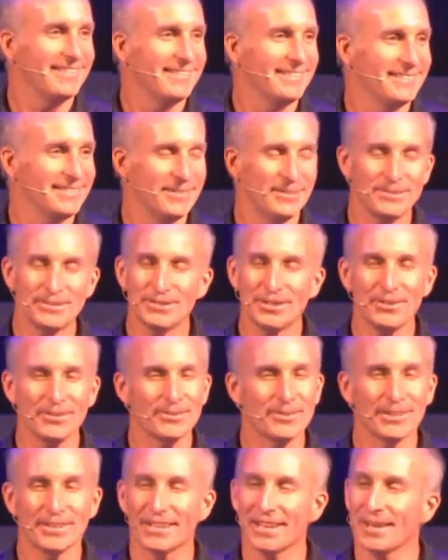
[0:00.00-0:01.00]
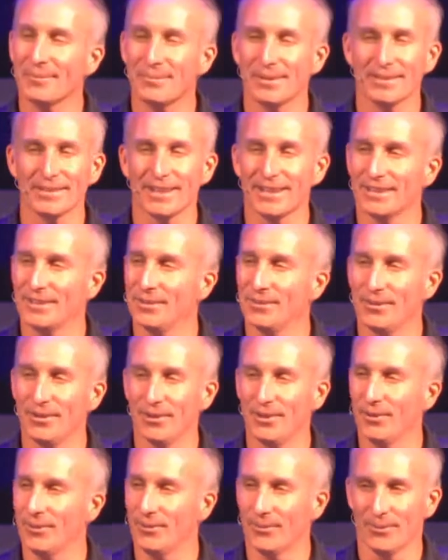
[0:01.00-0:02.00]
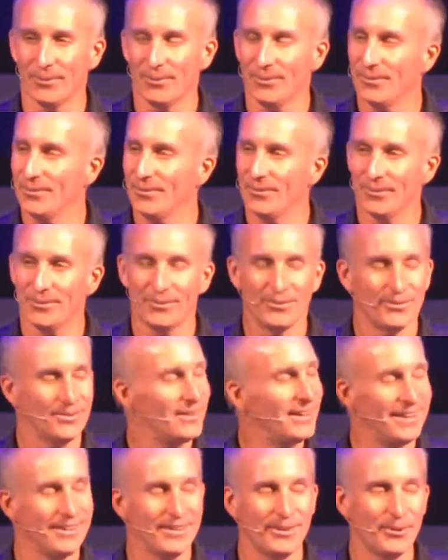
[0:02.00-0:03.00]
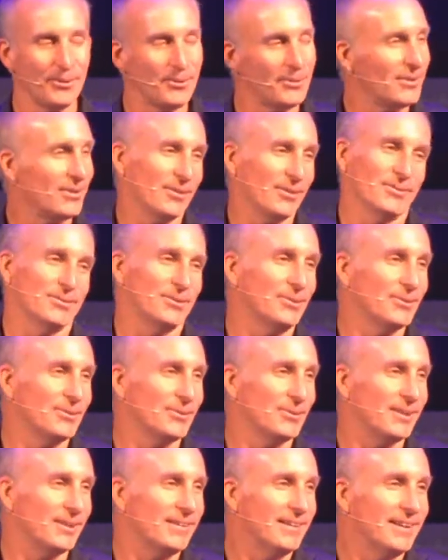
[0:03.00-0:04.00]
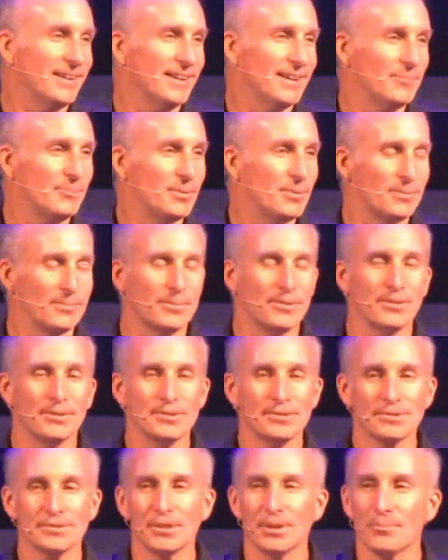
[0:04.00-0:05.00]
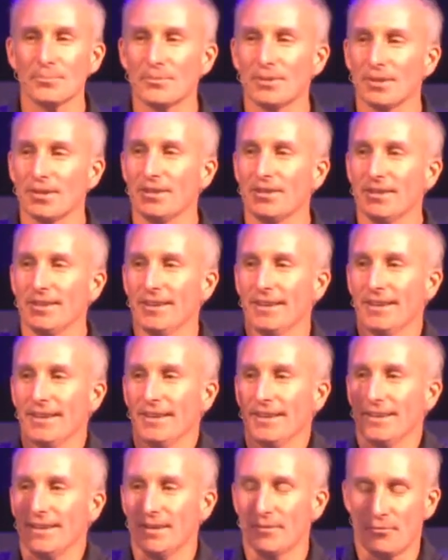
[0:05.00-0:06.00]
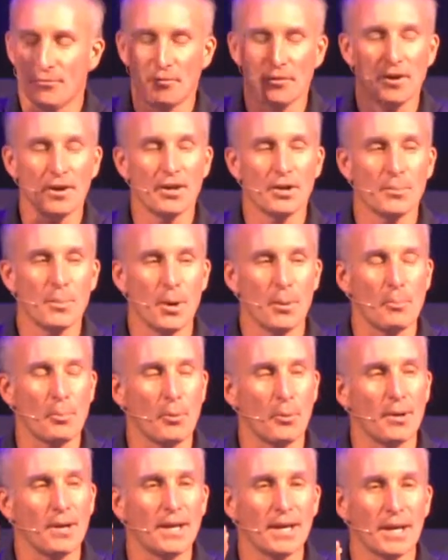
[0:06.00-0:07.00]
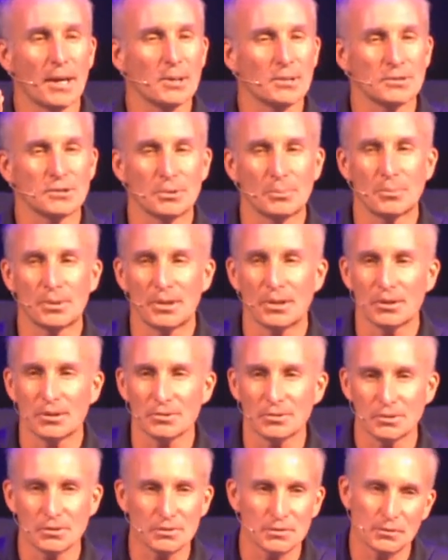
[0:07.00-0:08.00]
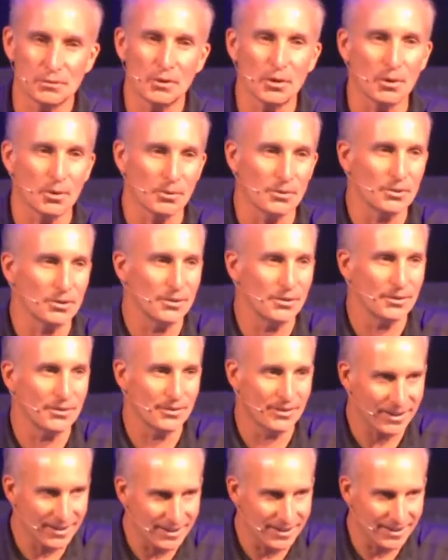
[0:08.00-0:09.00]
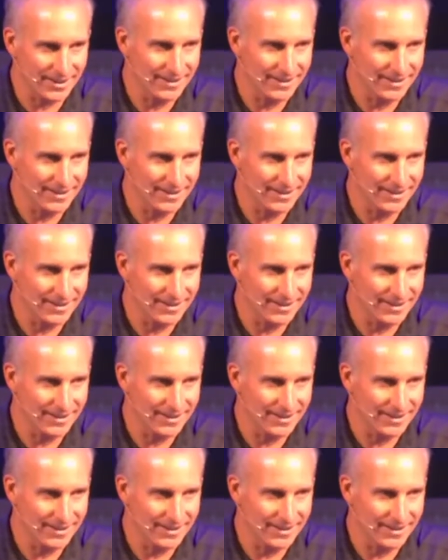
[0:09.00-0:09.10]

Don't y'all look at me like you don't. I know y'all do, right? But there's something fun about pointing out somebody else's fault, right?